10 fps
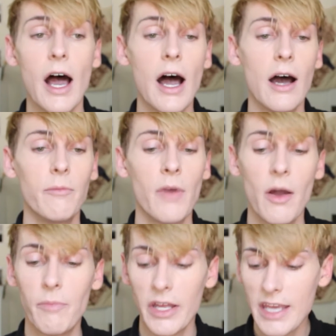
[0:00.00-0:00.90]

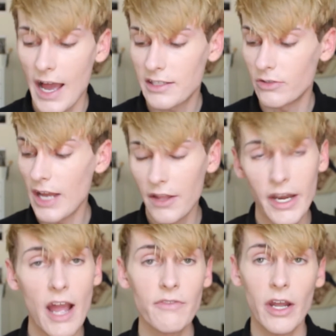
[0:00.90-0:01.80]
But yeah, so now
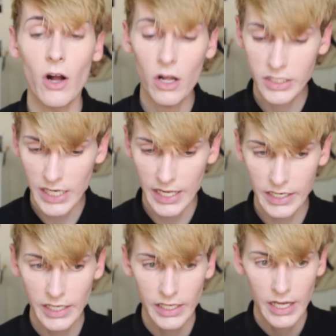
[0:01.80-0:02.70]
that I have that all
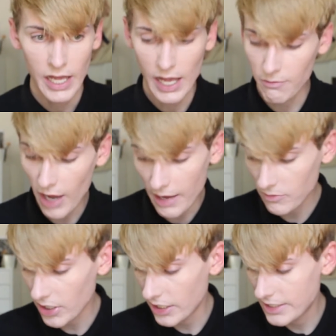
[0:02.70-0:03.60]
done,
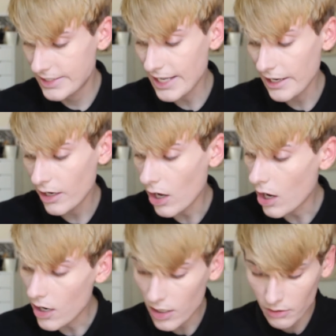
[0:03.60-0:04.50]
I'm gonna set it
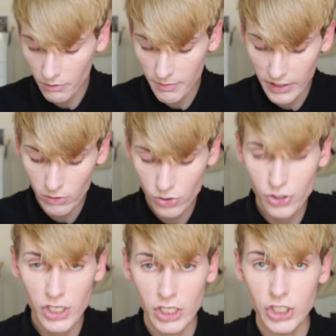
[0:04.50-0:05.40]
all with my
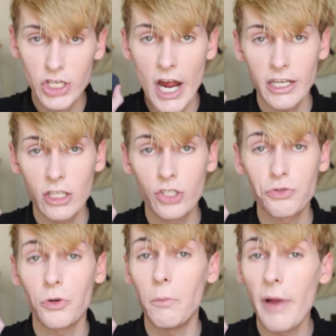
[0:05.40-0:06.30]
Neutrogena Shine
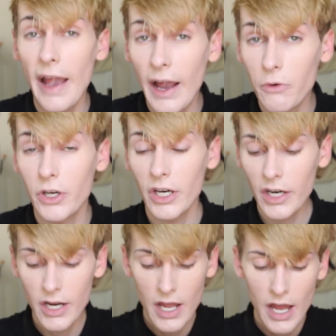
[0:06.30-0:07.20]
Control
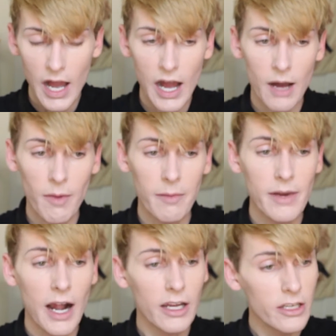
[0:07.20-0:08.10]
Powder. I'm
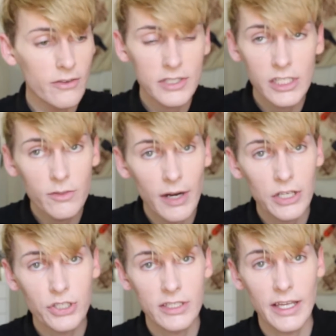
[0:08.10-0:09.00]
not going to use too
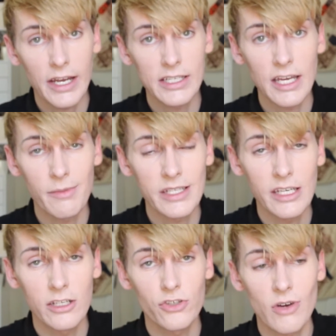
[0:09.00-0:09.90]
much because, like I said, my
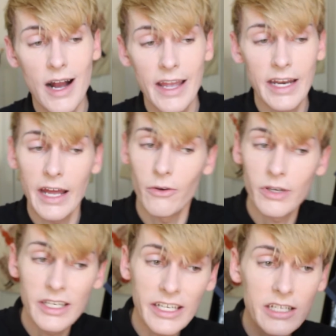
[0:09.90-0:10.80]
skin is dry and I
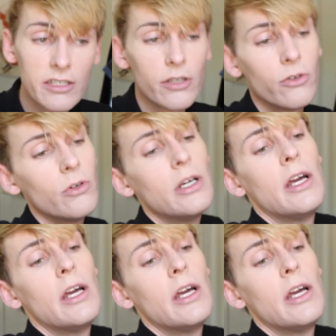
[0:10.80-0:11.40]
don't need to.